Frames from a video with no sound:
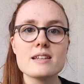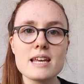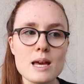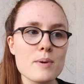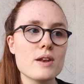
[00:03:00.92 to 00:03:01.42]

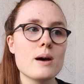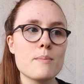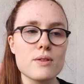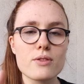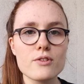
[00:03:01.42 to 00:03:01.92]
Tip
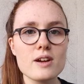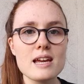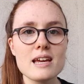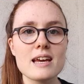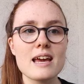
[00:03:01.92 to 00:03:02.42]
number
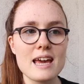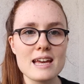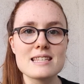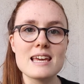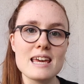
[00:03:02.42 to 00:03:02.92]
3
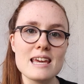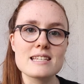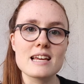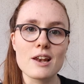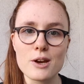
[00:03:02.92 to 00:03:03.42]
is
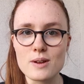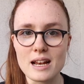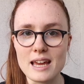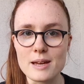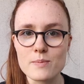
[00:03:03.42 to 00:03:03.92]
eat locally.